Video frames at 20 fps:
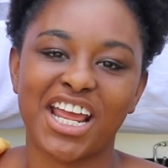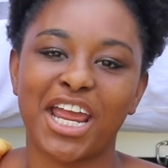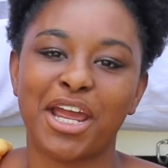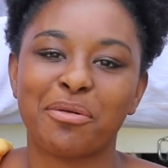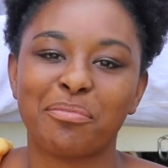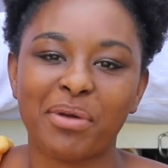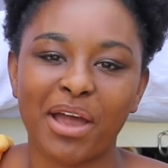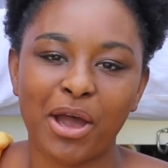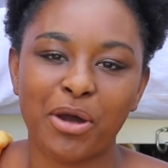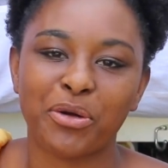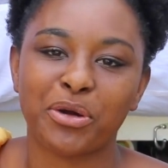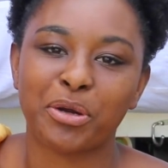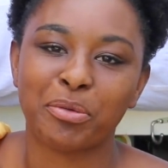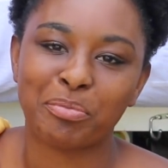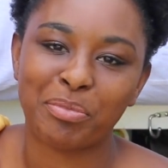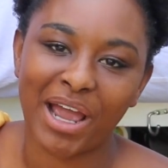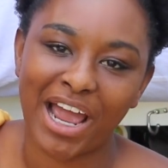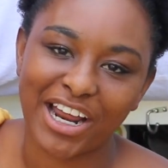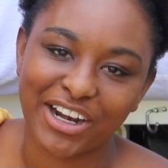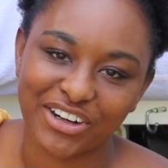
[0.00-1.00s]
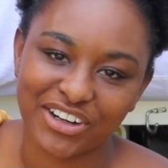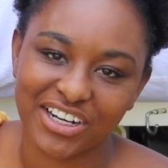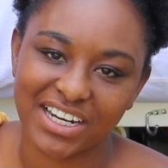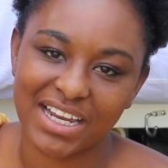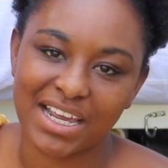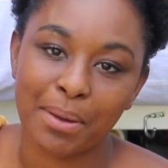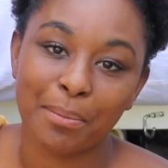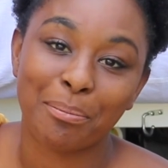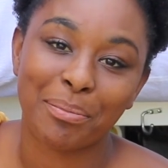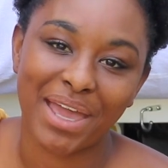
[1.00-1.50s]
amp hour
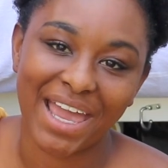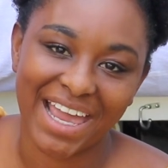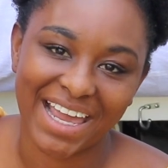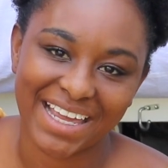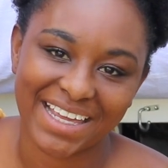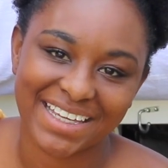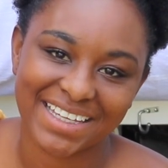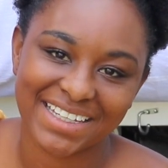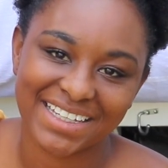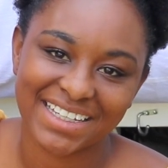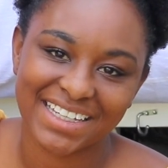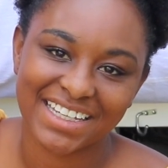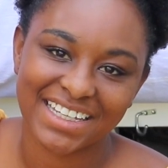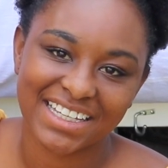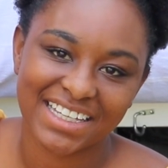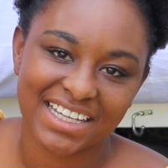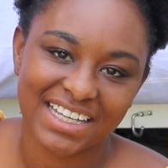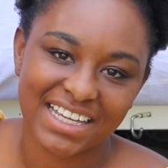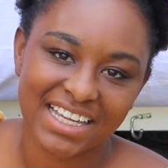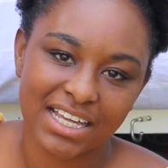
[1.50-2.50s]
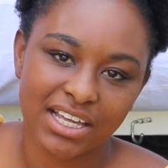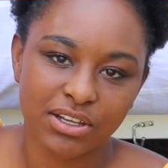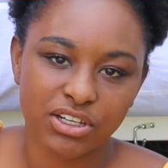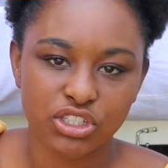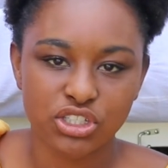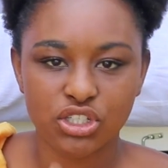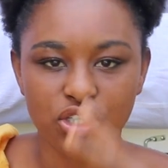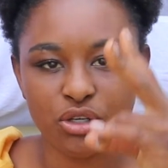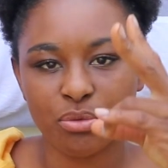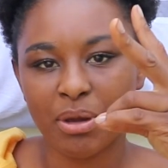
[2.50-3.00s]
battery bank.
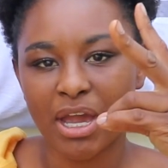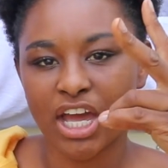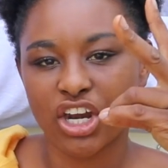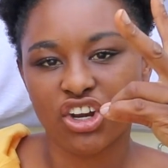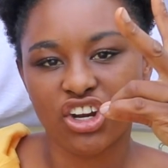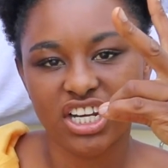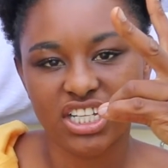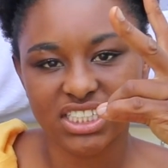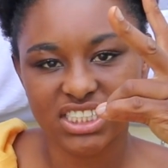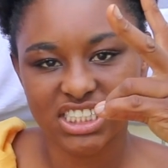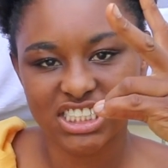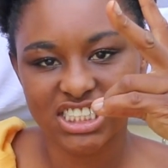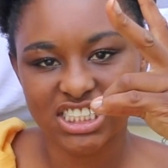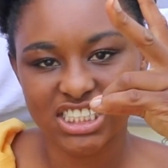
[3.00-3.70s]
2 batteries.